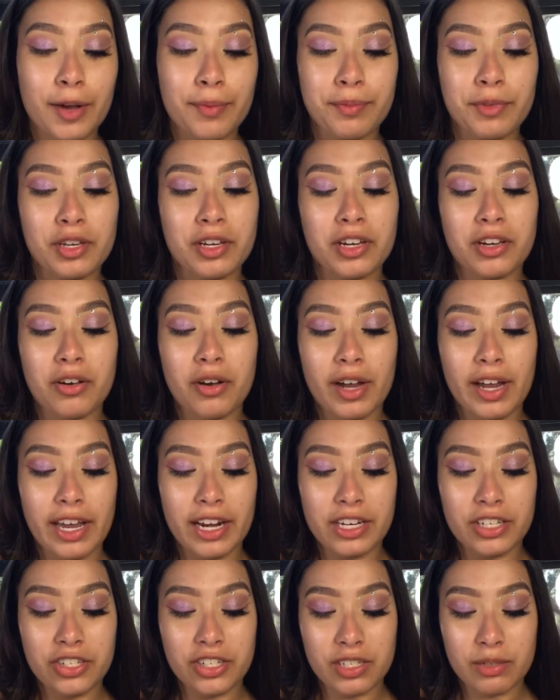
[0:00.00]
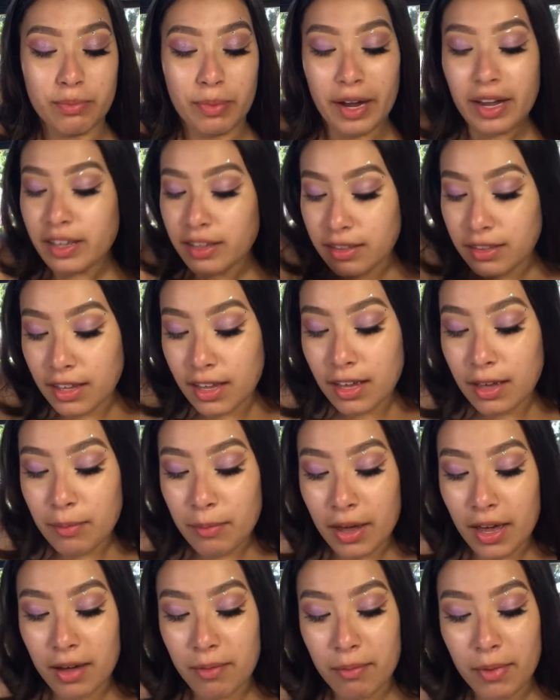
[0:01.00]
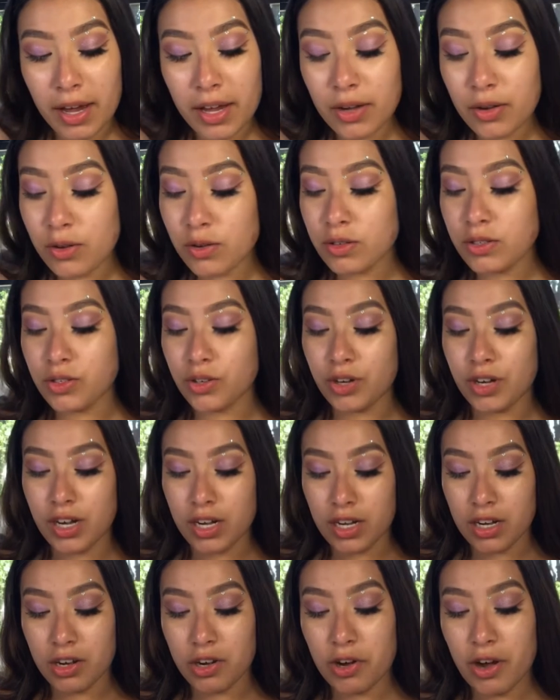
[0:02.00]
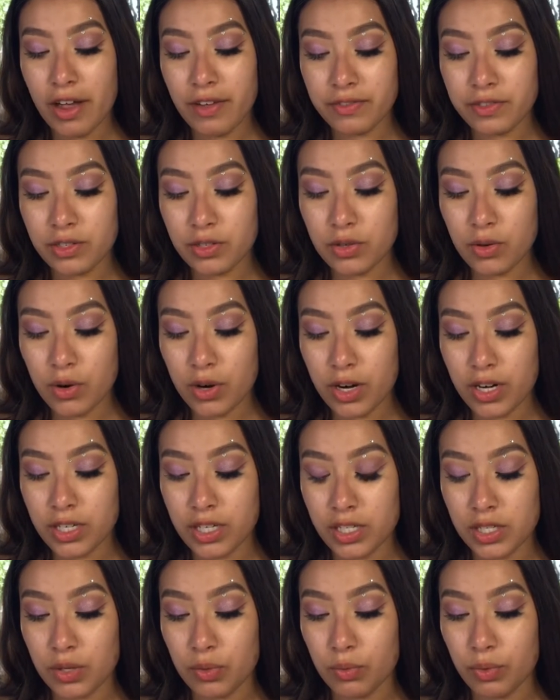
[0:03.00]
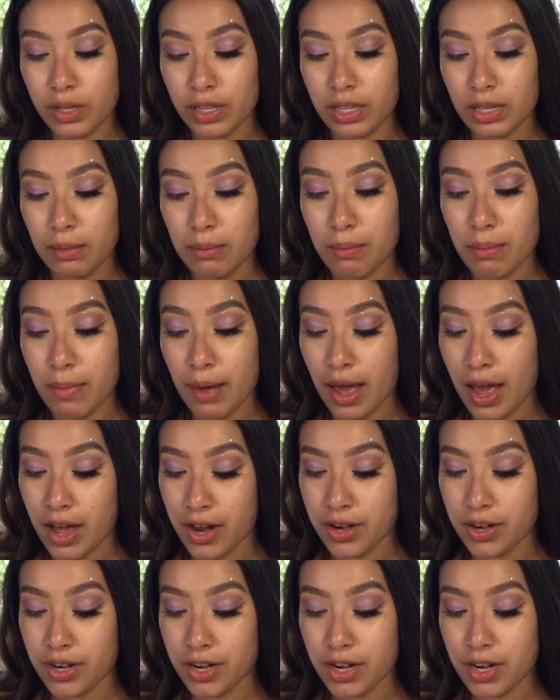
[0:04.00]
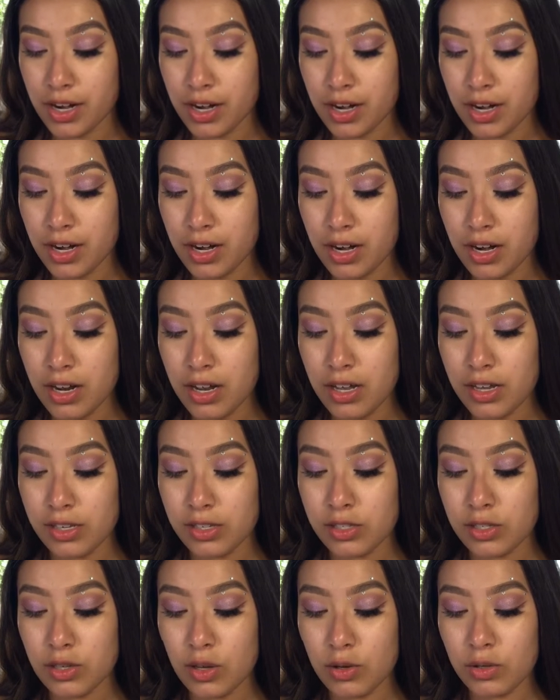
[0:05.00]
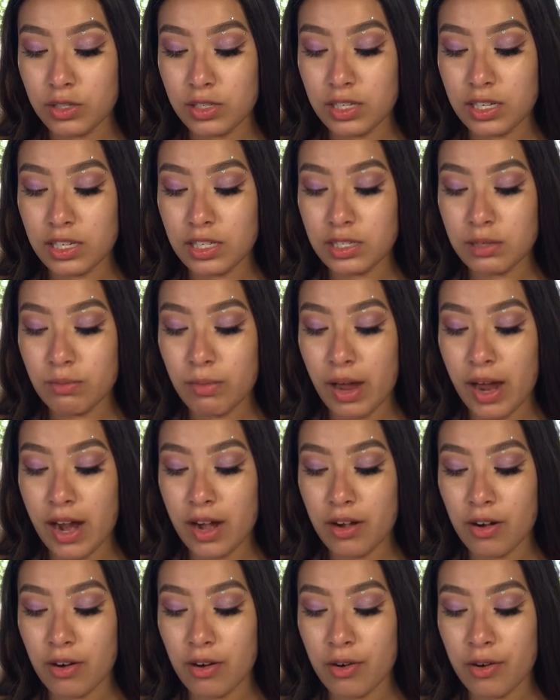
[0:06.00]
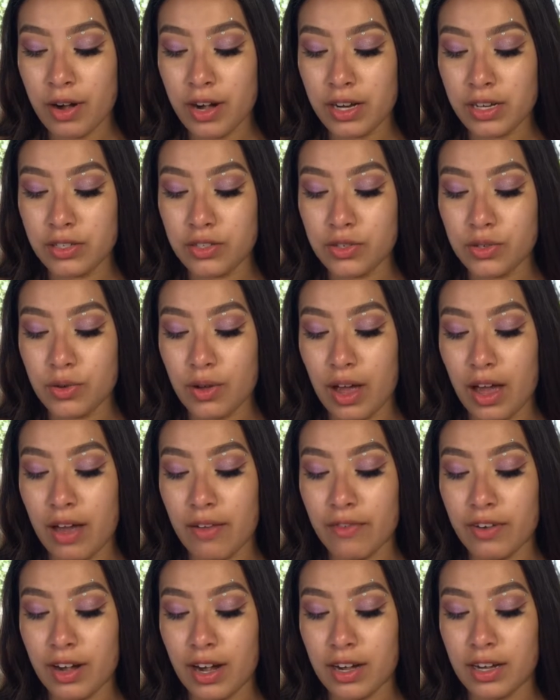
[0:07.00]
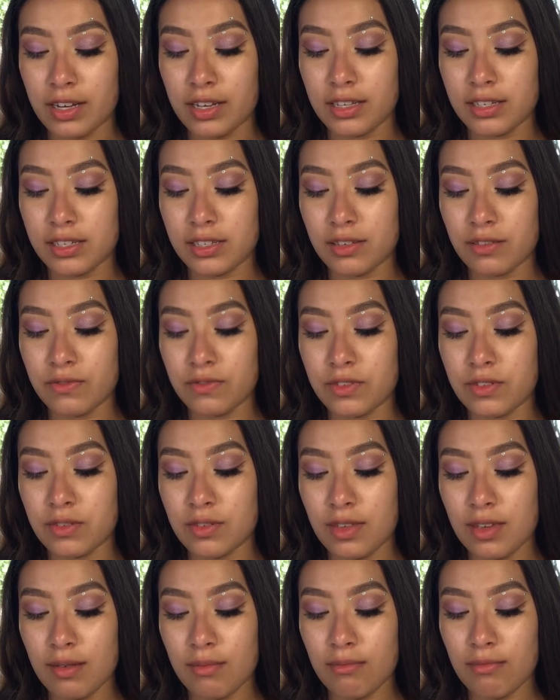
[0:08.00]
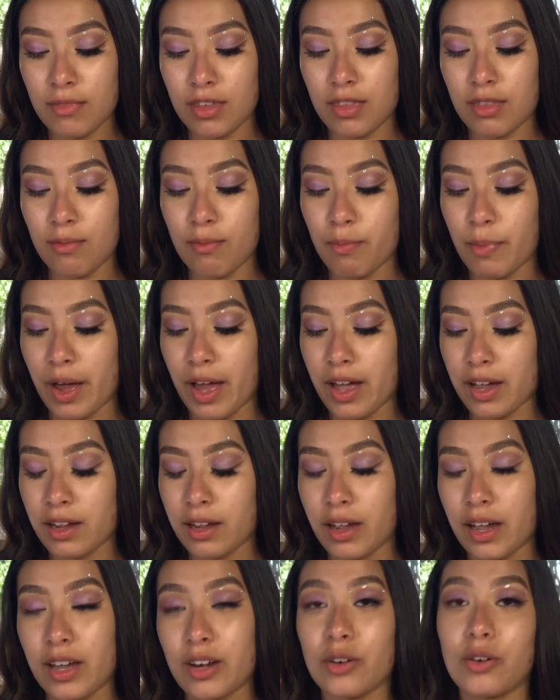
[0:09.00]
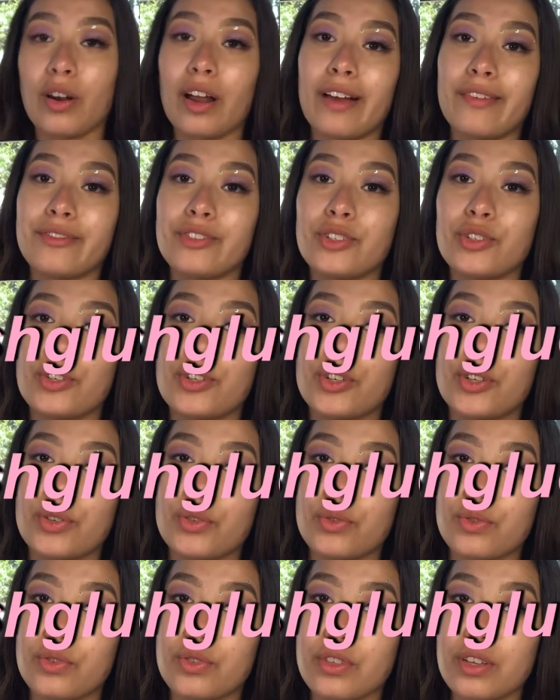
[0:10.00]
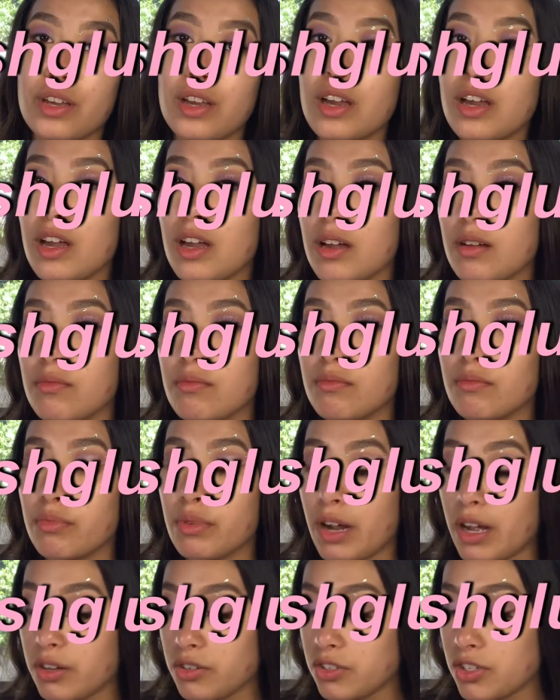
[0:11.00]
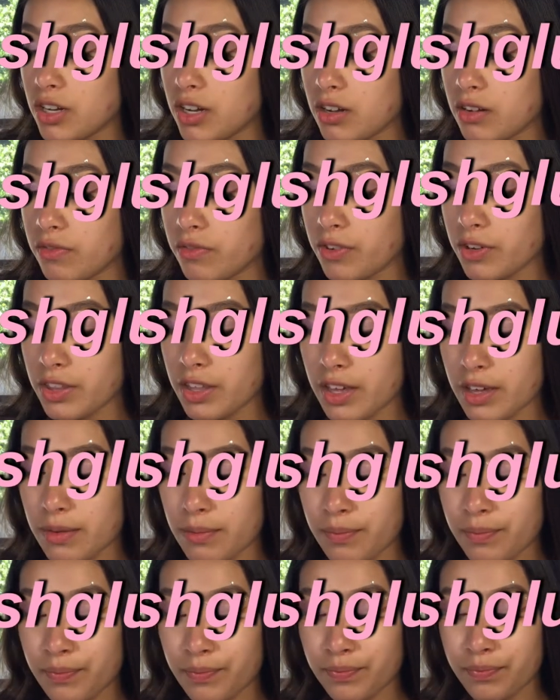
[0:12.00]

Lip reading: You can go ahead and just buy them at Michael's or any craft store. It doesn't really matter. So since mine already do have an adhesive to them in the back, I don't have to use brow gel for them.